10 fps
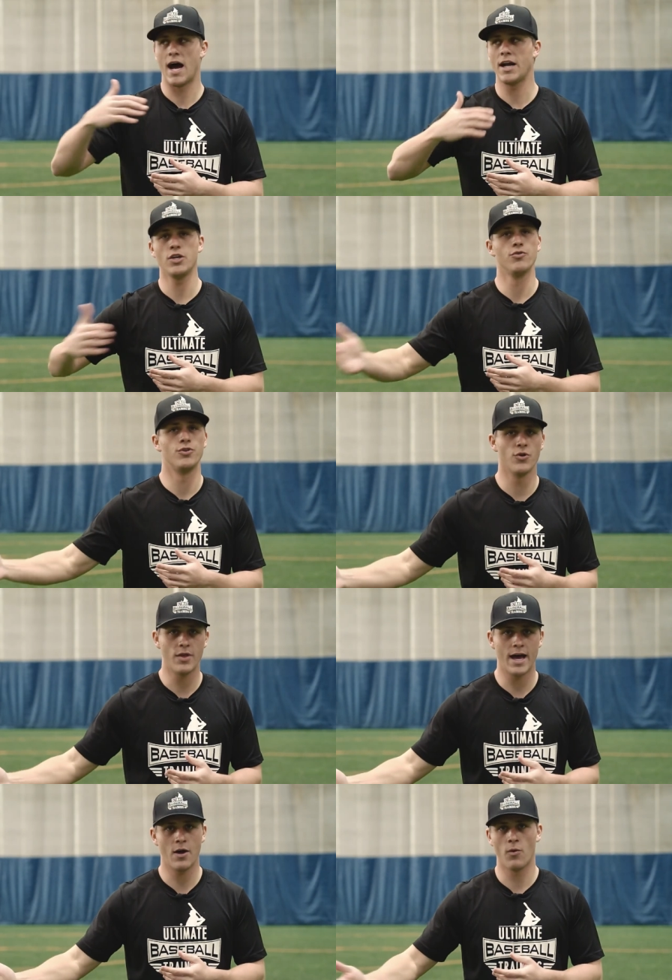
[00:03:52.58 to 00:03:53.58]
how do you do
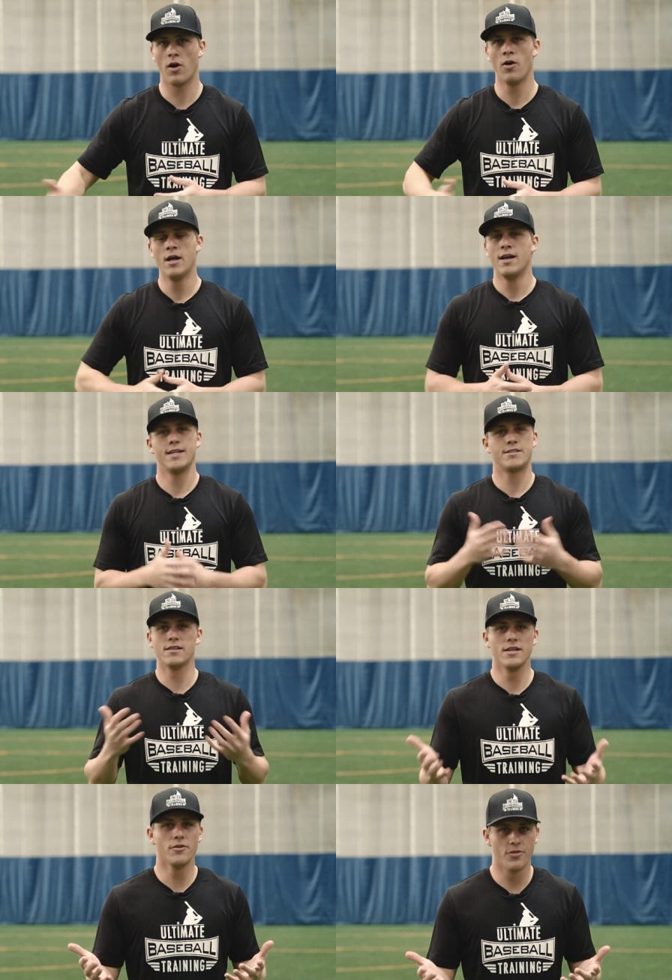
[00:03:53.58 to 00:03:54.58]
that? Well, it's the
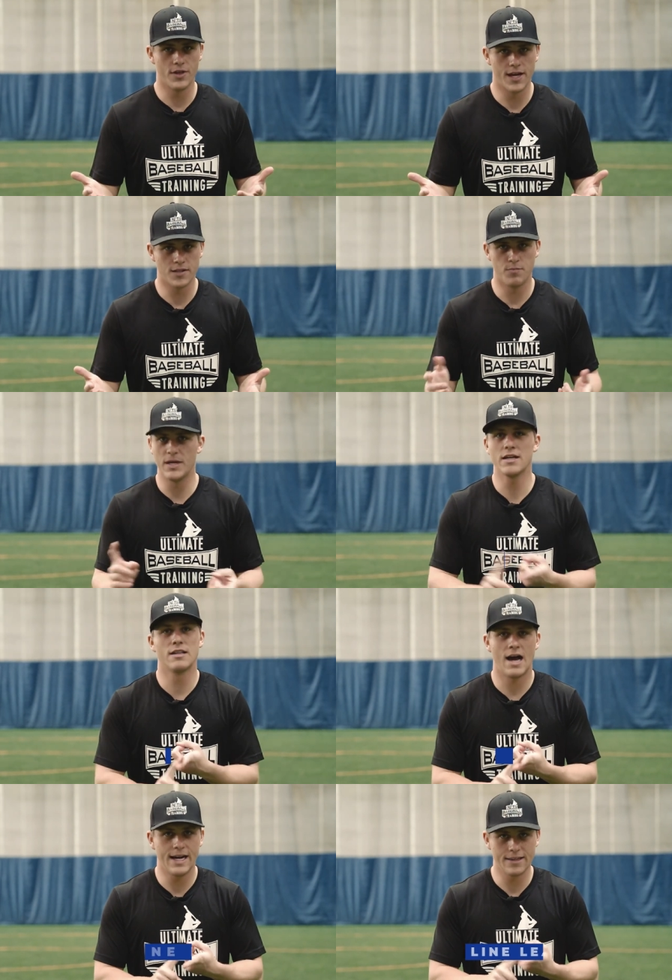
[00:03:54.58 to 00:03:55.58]
little things. Be a
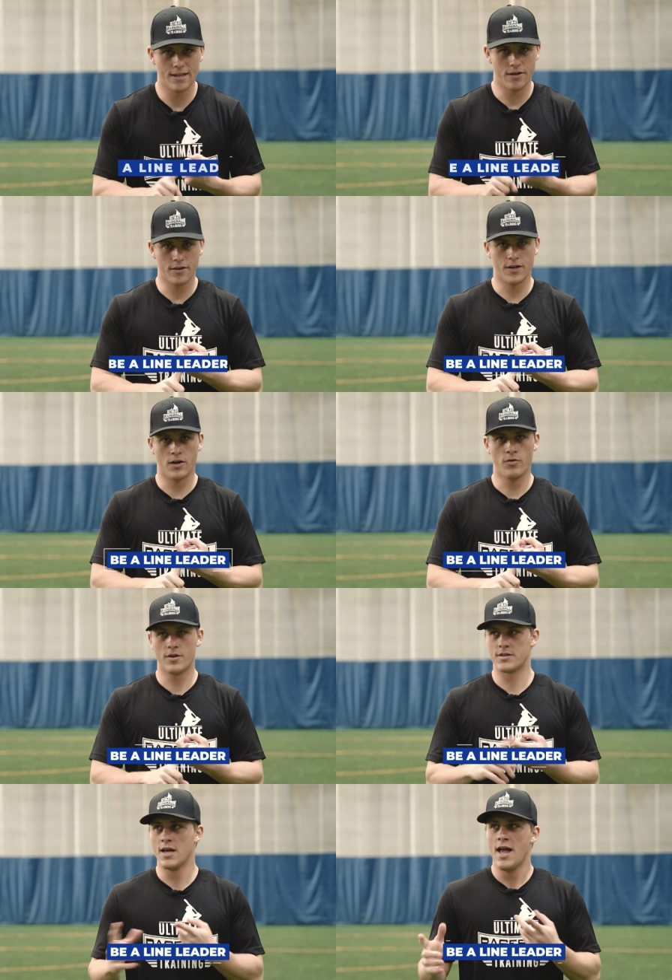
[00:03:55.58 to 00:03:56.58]
line leader, you know?
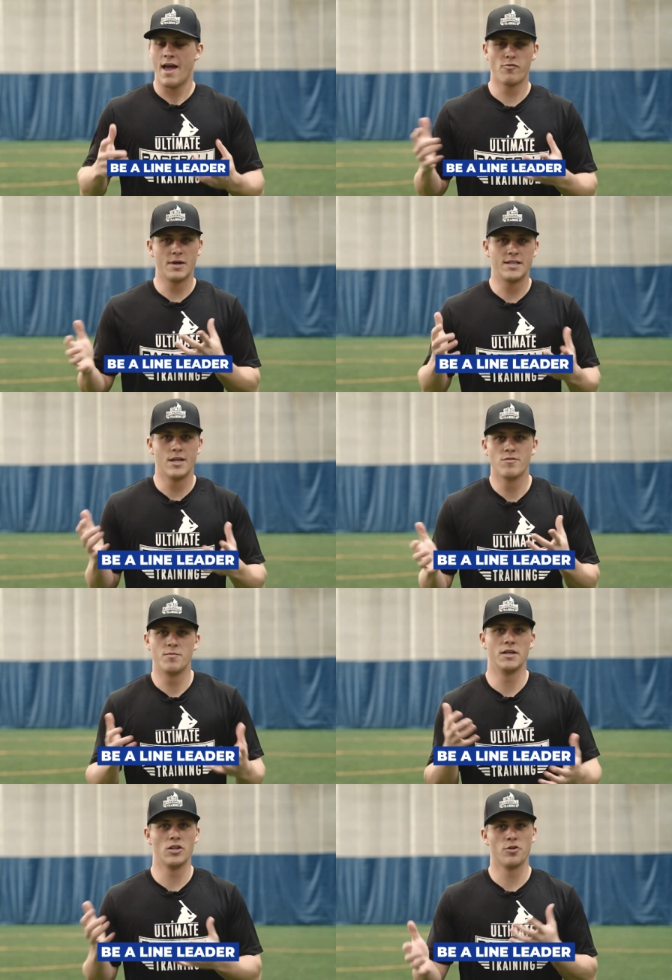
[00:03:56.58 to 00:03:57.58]
Everybody seems
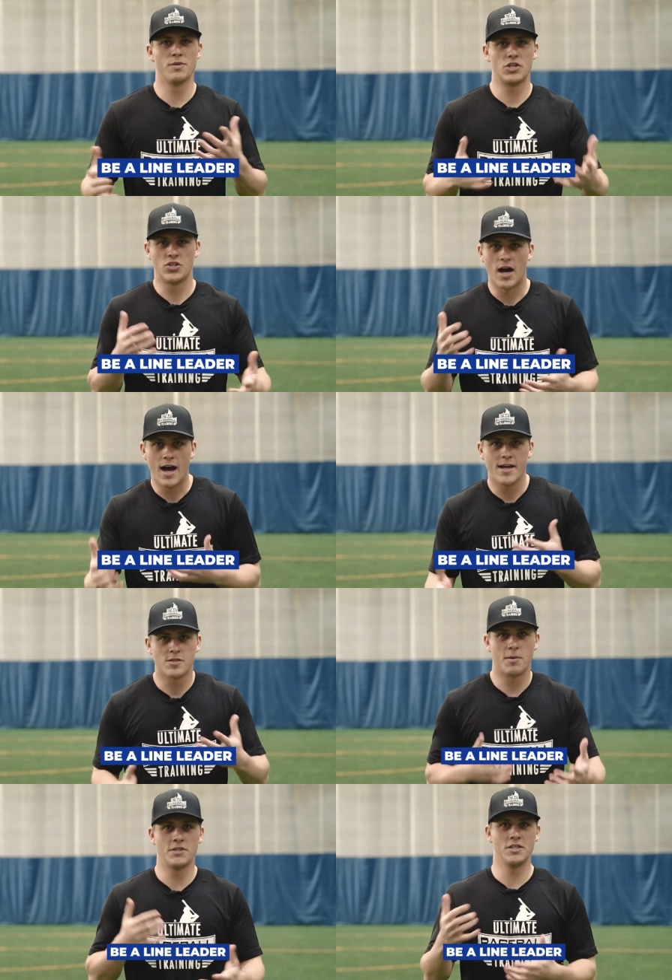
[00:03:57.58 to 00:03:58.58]
to be a little bit shy,
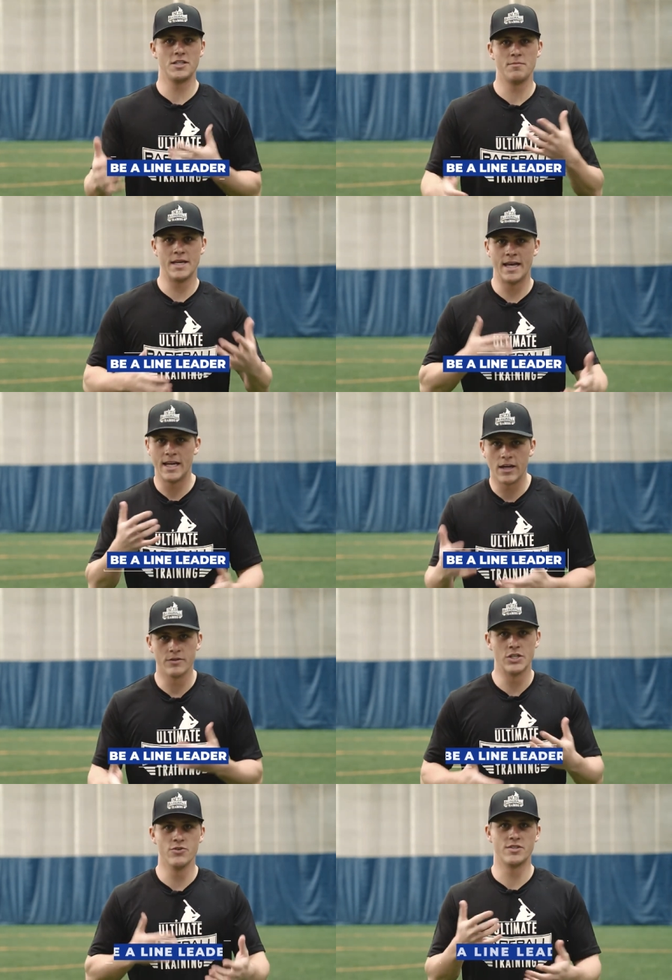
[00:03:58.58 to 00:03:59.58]
especially at the beginning
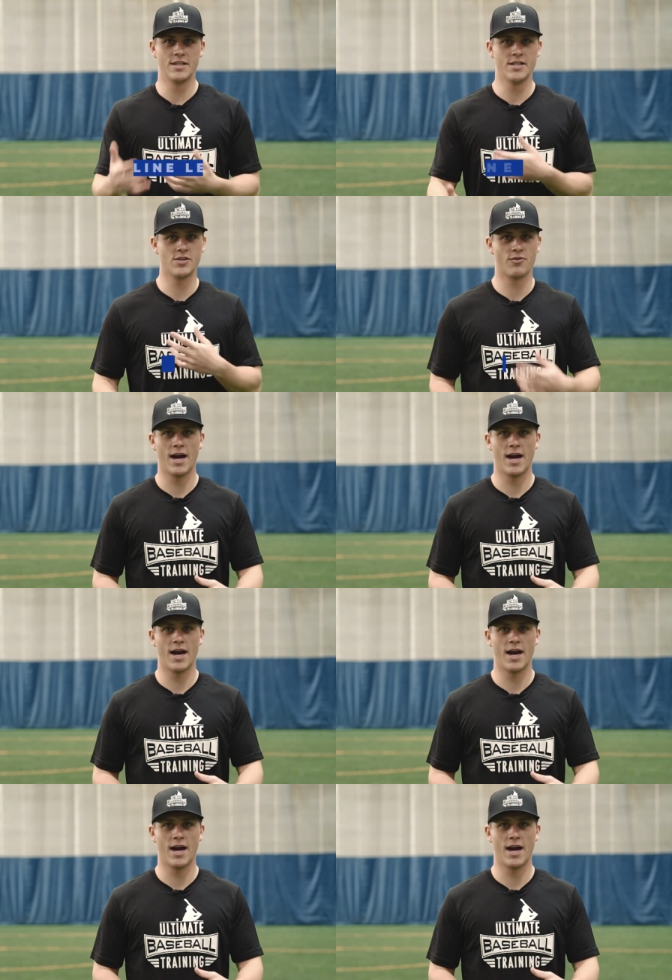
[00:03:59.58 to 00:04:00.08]
of a new season,